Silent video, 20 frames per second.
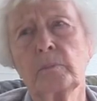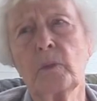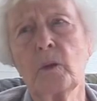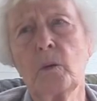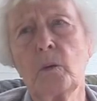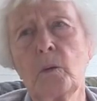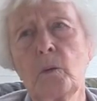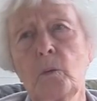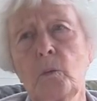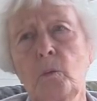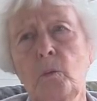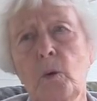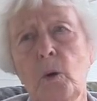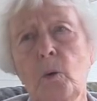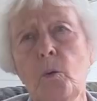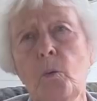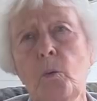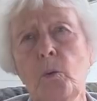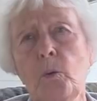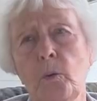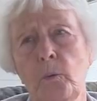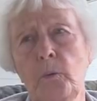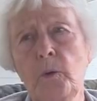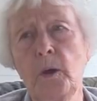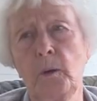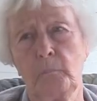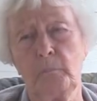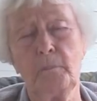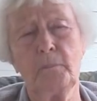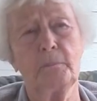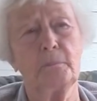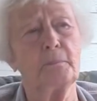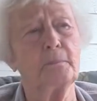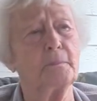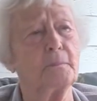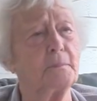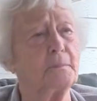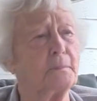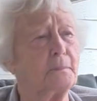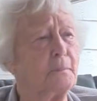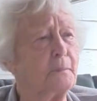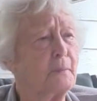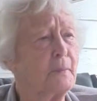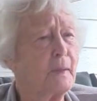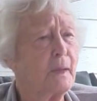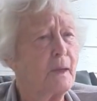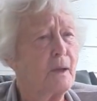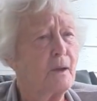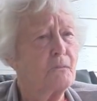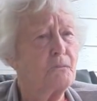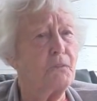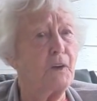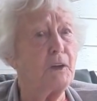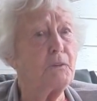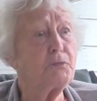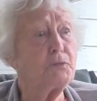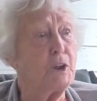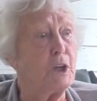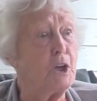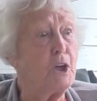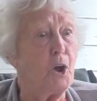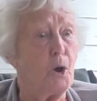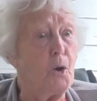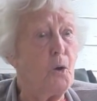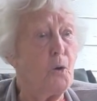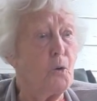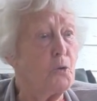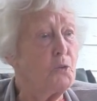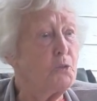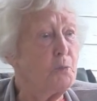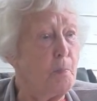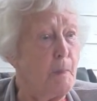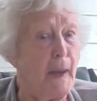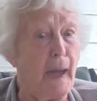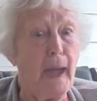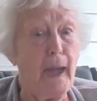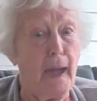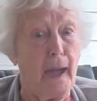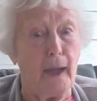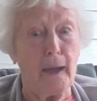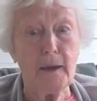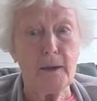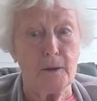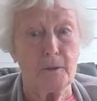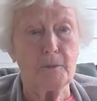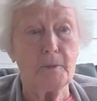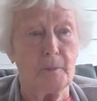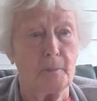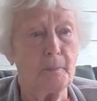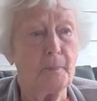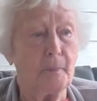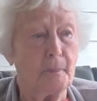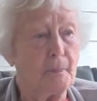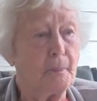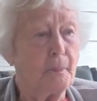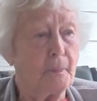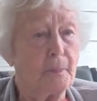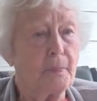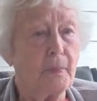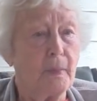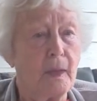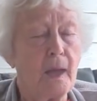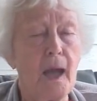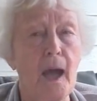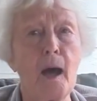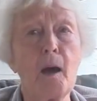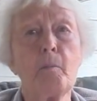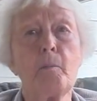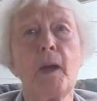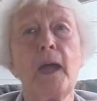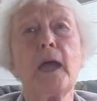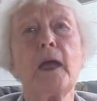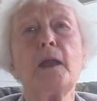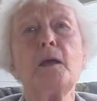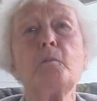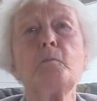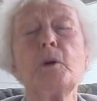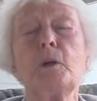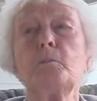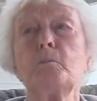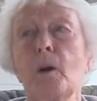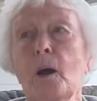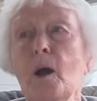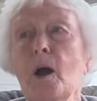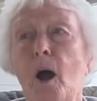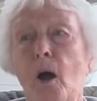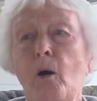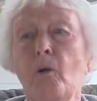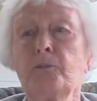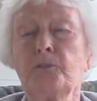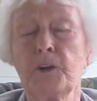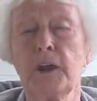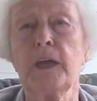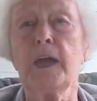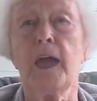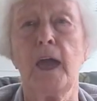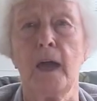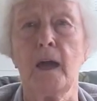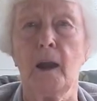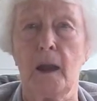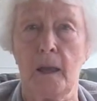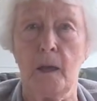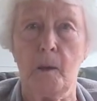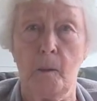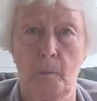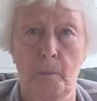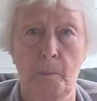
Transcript: Oh, Lord. 50 years back. I met him in McGoffin County.